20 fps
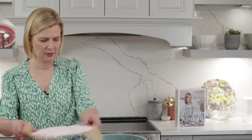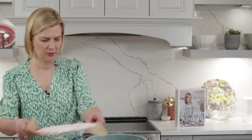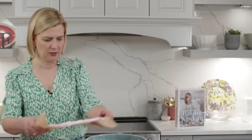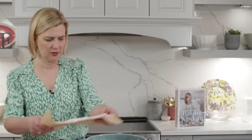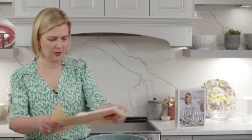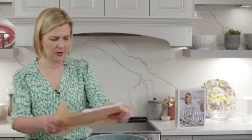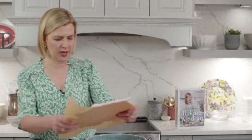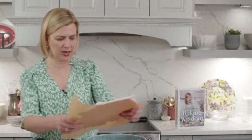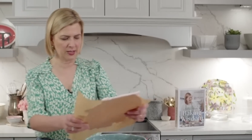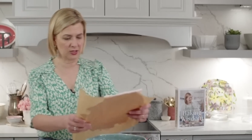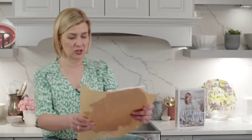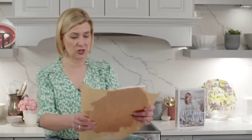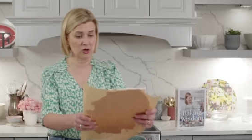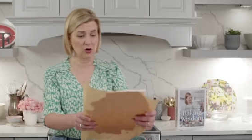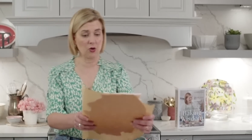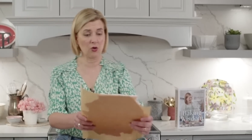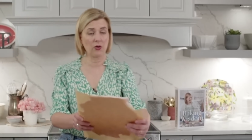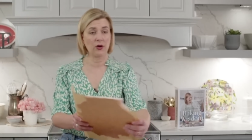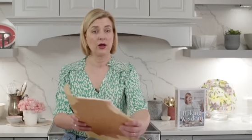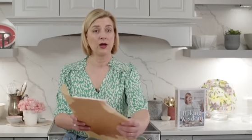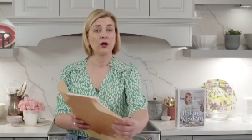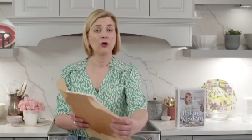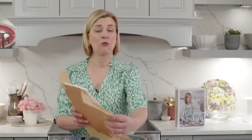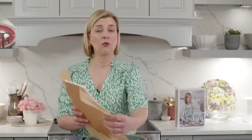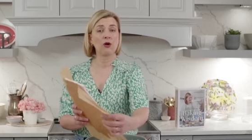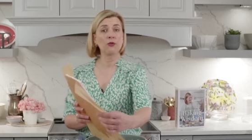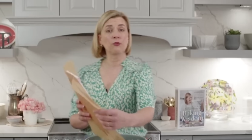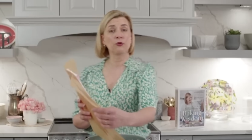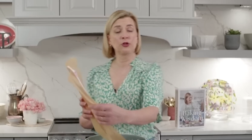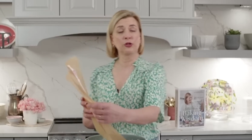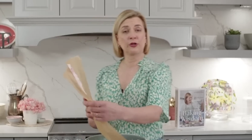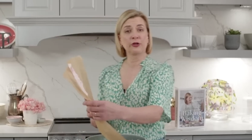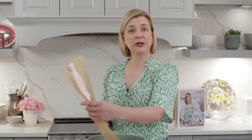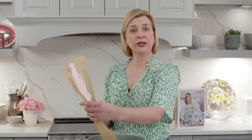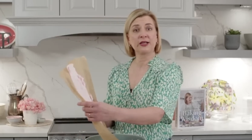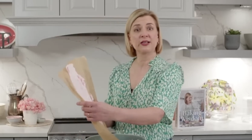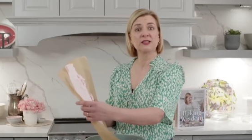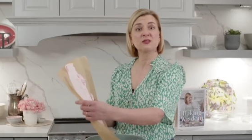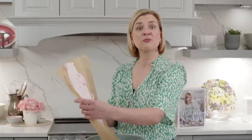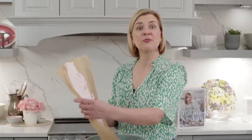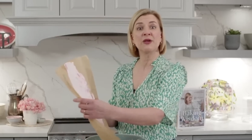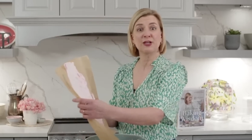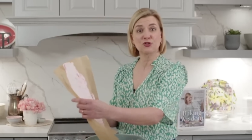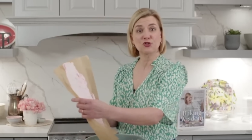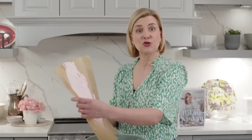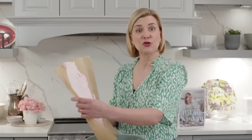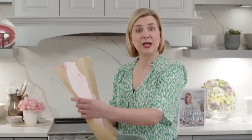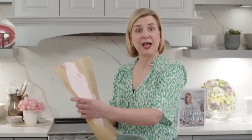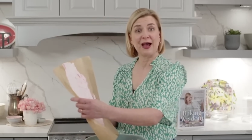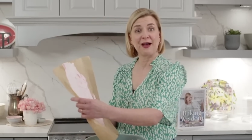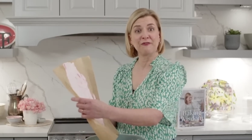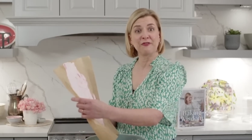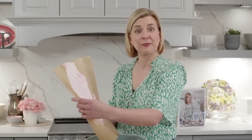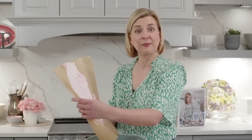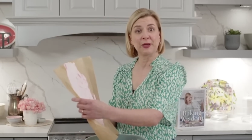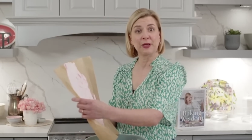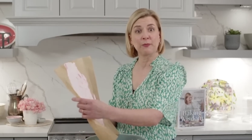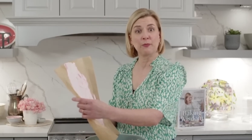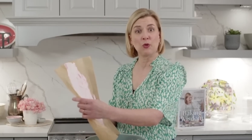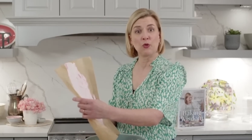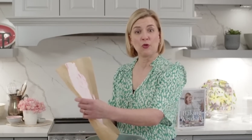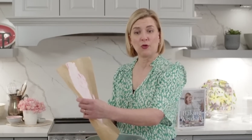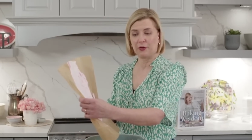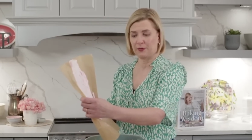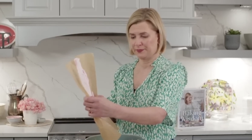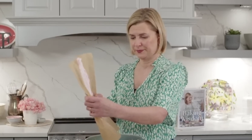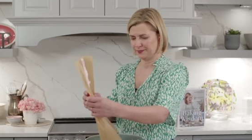Okay, so what we're learning is make sure you have a big bowl.